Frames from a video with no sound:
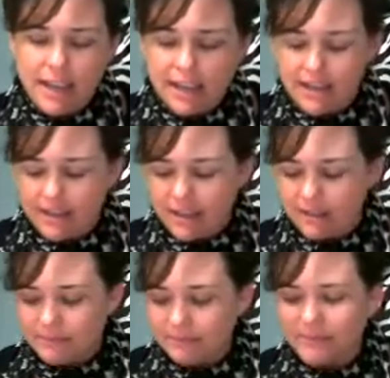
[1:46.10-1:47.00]
And
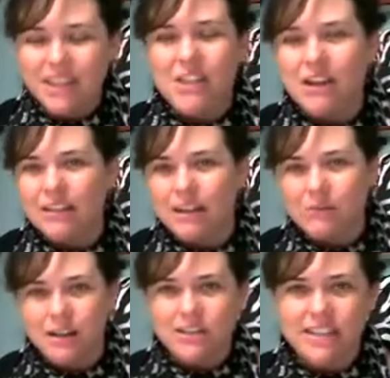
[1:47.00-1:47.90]
the thought that I
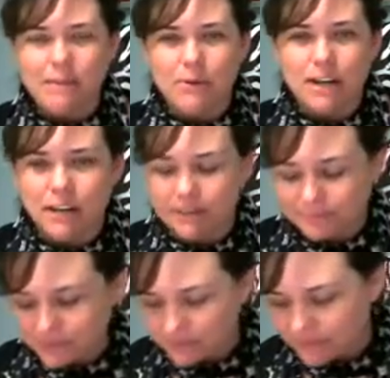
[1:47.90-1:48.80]
wanted to elaborate on
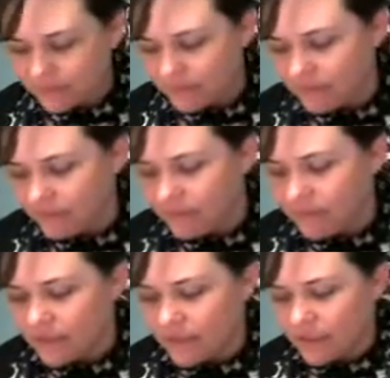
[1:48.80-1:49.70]

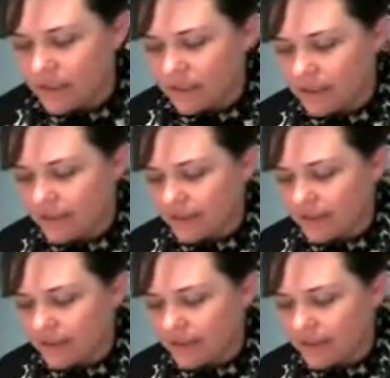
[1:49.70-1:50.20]
was